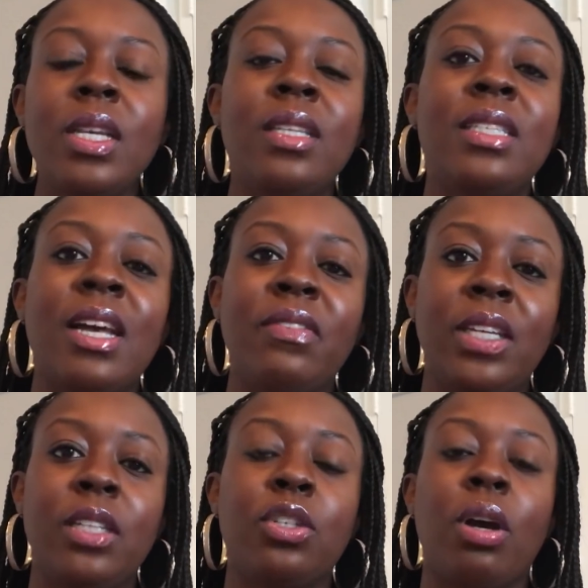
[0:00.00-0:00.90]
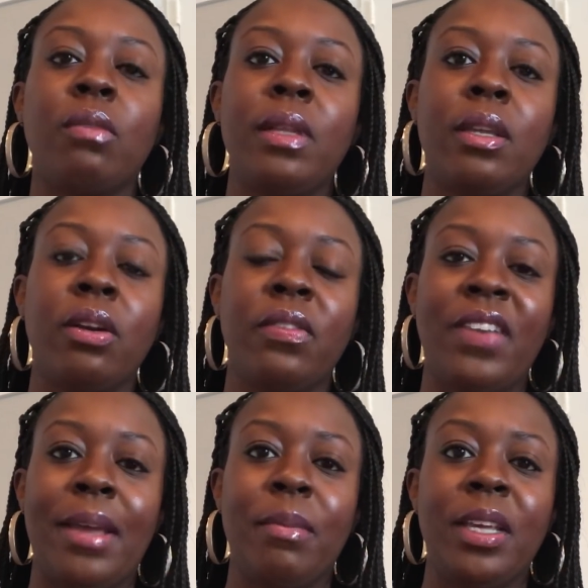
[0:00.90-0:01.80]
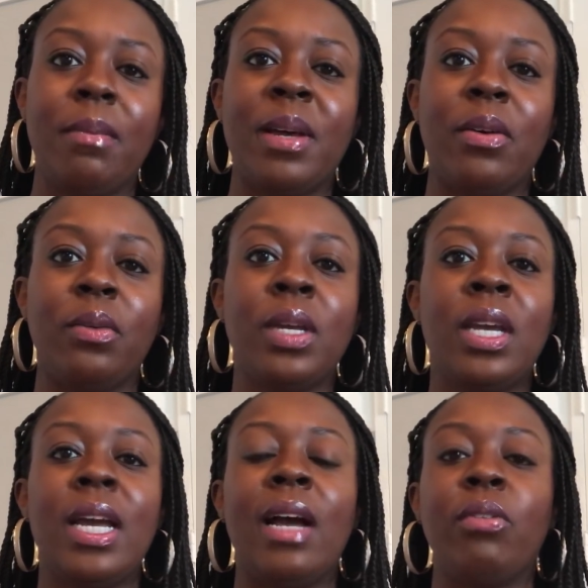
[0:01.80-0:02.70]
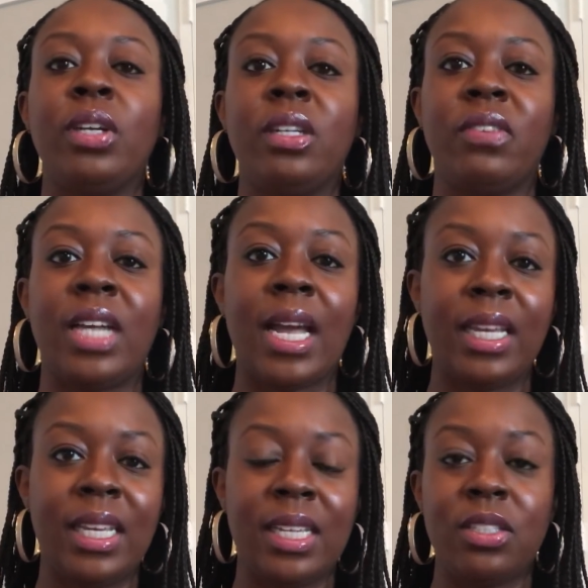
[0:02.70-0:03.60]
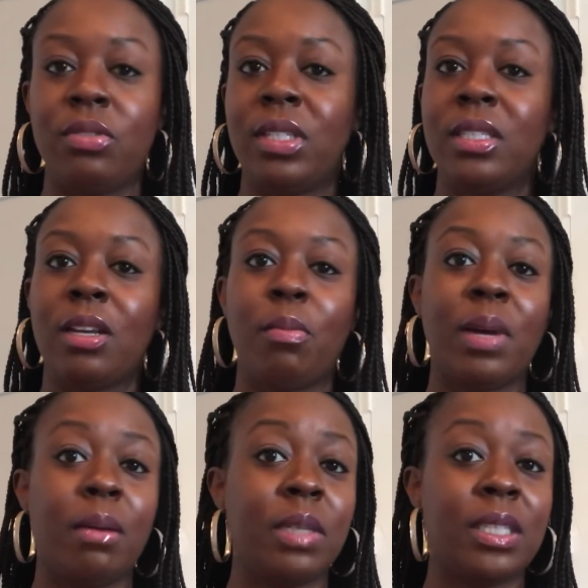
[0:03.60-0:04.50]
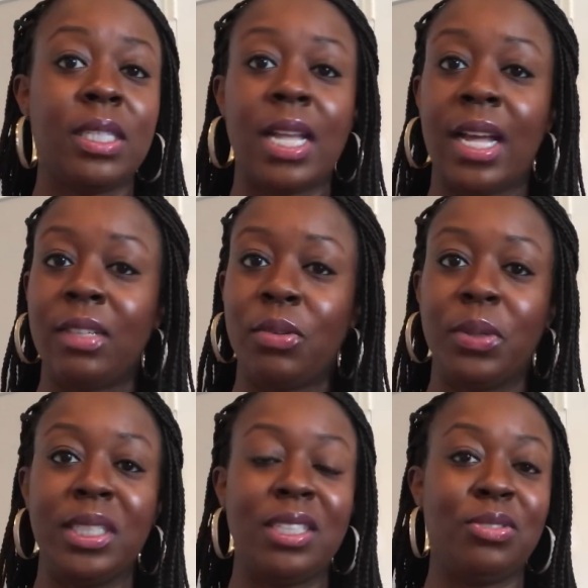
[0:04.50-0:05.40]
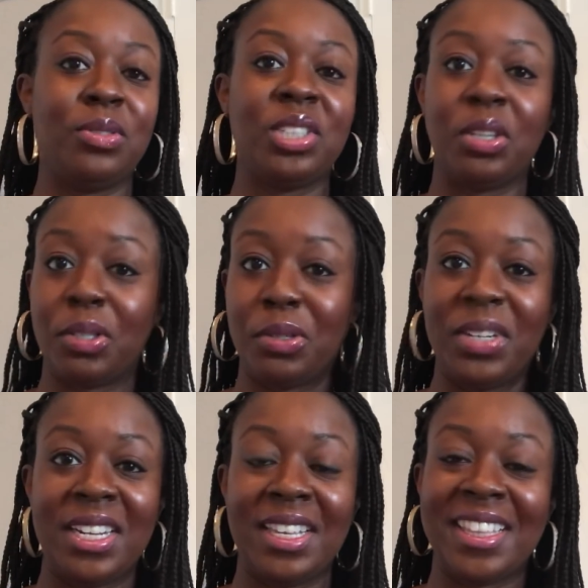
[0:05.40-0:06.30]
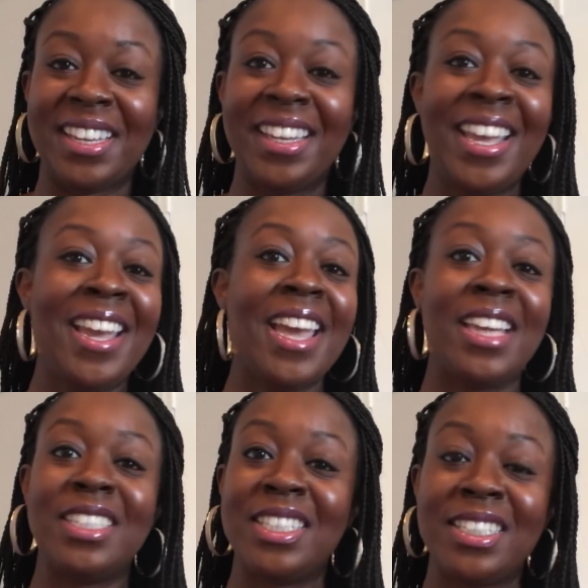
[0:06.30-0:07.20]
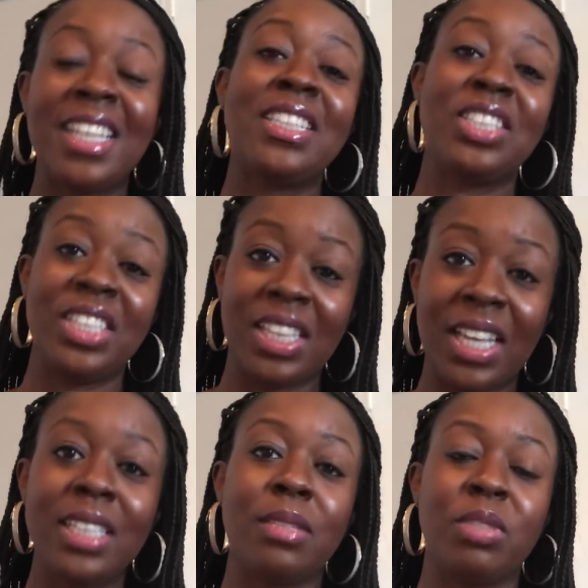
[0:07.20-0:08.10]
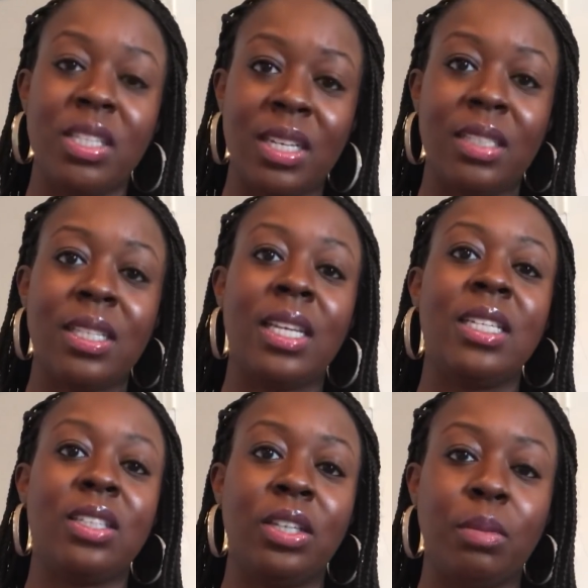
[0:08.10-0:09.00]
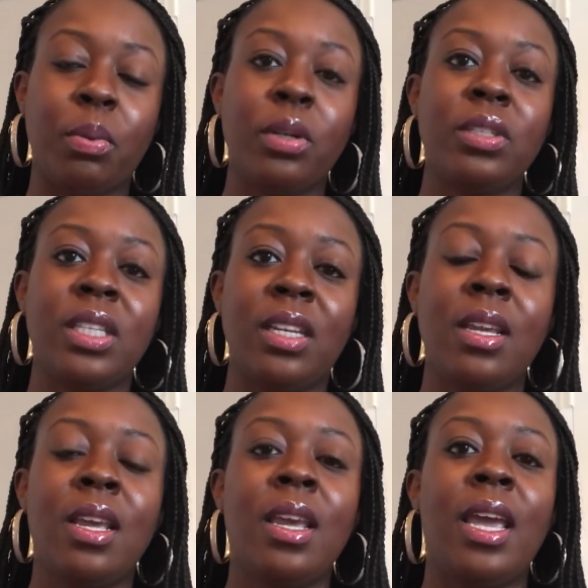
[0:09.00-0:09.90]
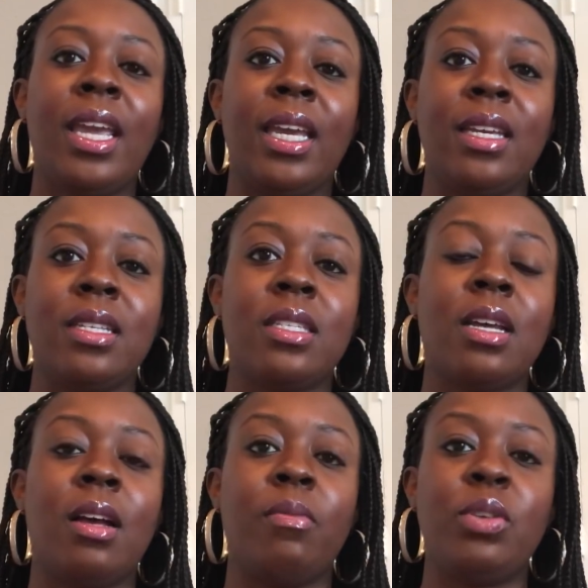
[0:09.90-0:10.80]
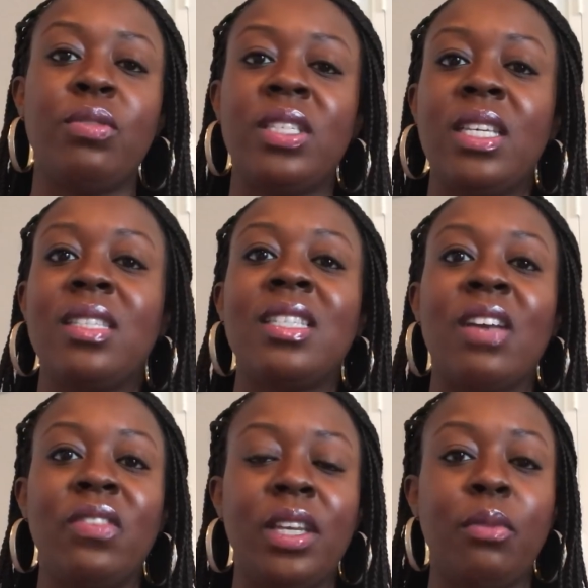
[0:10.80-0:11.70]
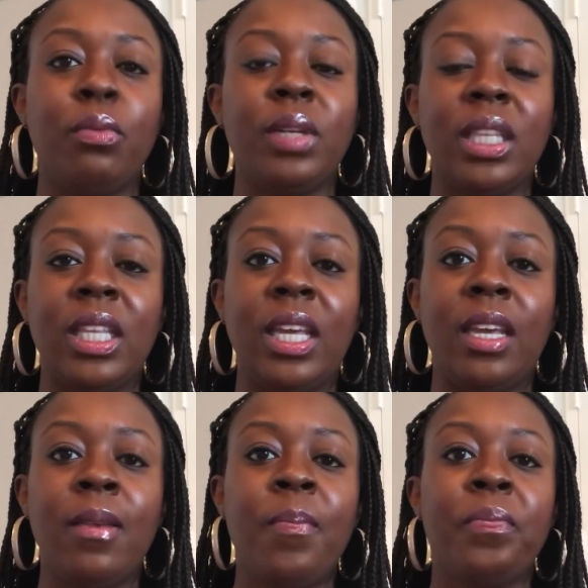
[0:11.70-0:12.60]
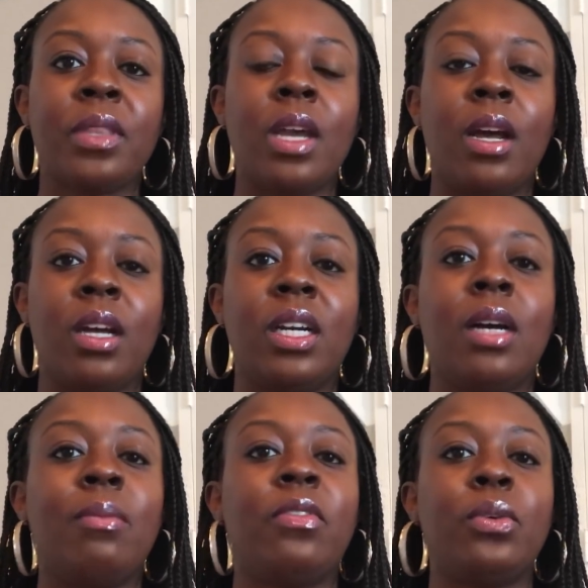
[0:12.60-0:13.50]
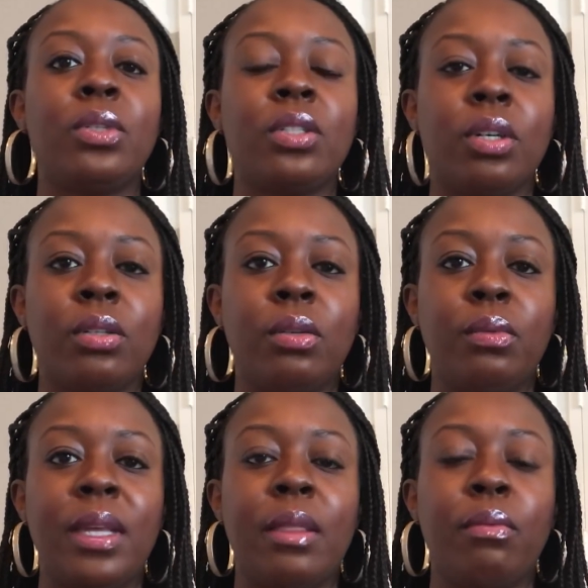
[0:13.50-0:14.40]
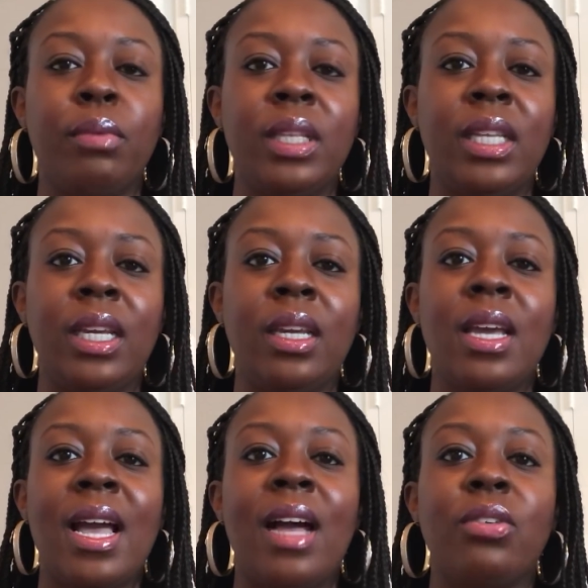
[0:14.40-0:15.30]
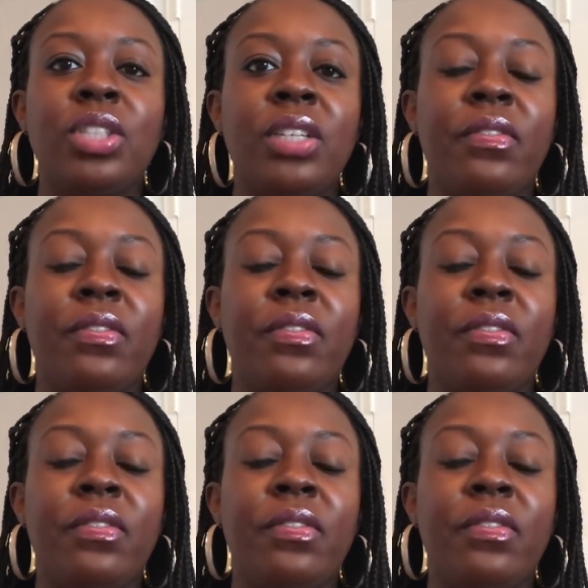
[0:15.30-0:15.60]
Stephanie talk with her family about how good of a guy he is. You can tell mom is not going to sugarcoat anything. And she says she likes him. She thinks that he's a good person. And you see Stephanie really come full circle with really how she